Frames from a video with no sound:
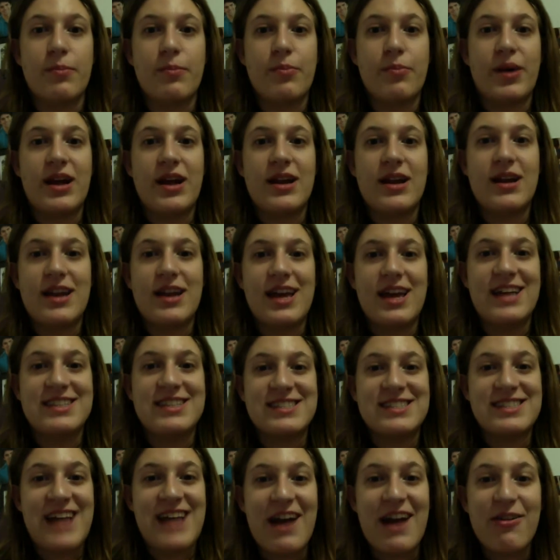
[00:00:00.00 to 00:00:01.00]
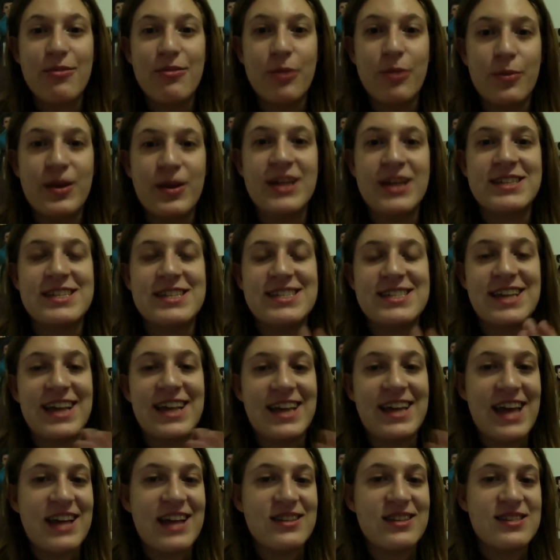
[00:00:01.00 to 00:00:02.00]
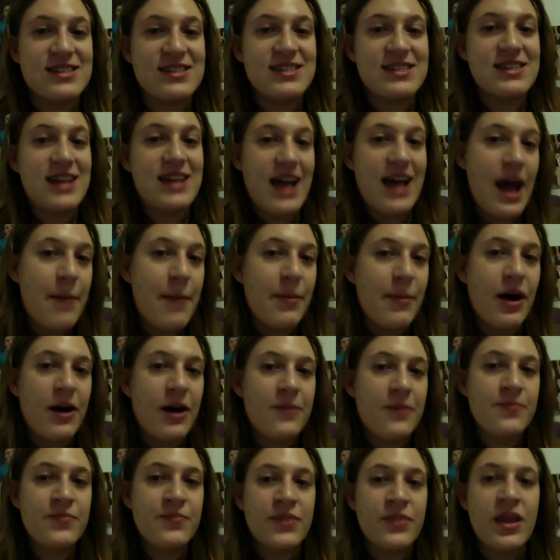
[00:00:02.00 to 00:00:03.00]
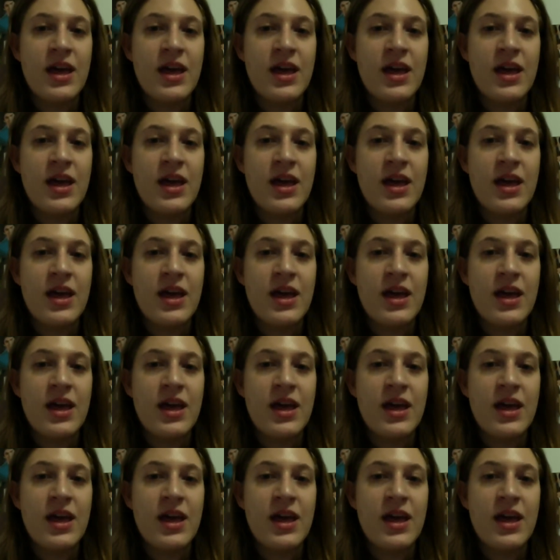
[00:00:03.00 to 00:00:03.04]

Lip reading: but it's terrible because it's against Emma.